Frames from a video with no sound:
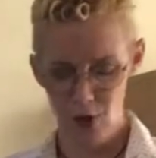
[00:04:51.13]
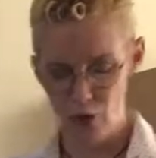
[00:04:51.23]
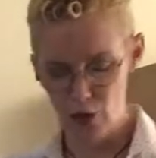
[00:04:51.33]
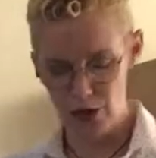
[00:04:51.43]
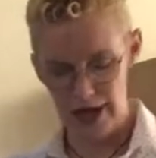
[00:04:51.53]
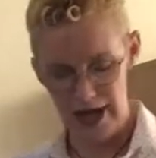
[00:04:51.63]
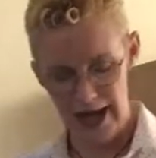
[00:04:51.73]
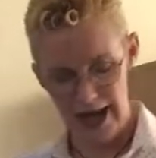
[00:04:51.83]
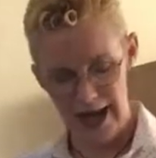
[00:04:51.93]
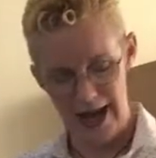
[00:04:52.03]
Water
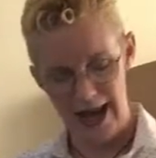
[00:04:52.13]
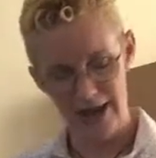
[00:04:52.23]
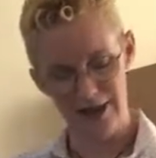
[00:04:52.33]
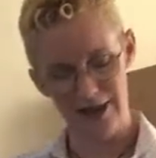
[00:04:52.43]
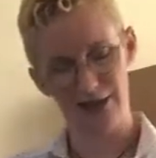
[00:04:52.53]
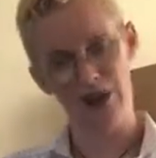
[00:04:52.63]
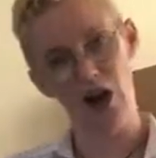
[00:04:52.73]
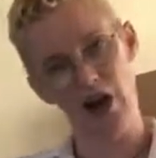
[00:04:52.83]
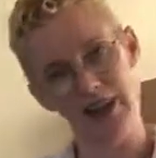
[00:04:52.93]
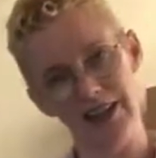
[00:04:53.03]
and
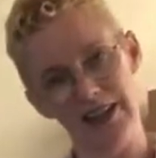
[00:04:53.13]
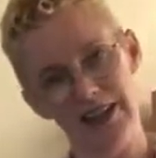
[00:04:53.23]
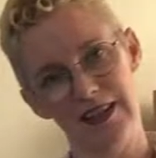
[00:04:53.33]
light